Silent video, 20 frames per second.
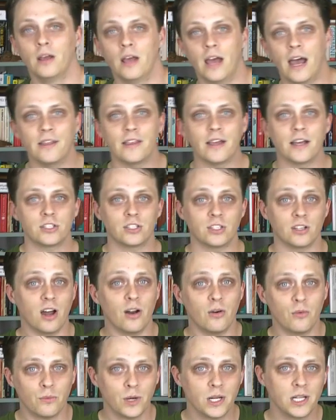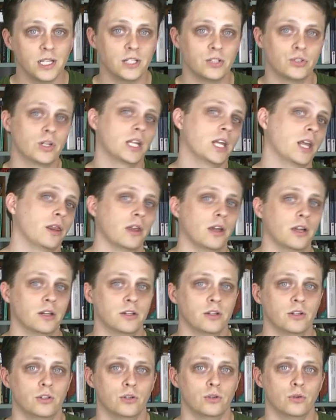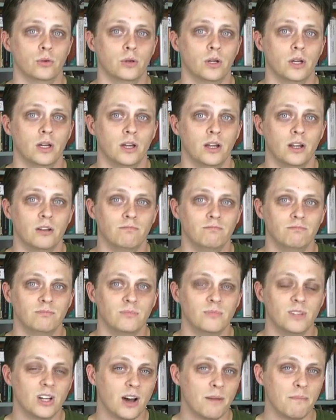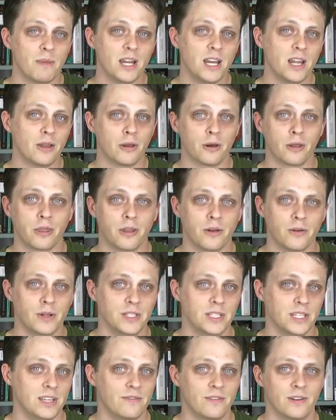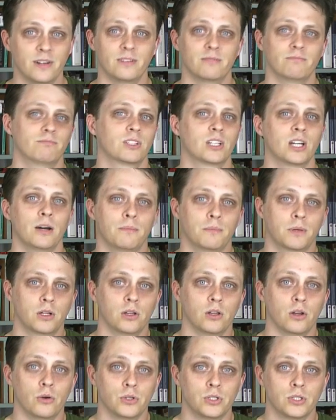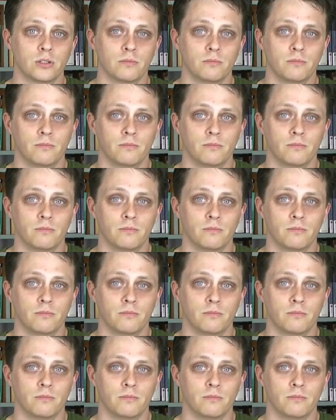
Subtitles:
And that's a really tricky thing to do. Not many other theories even come close.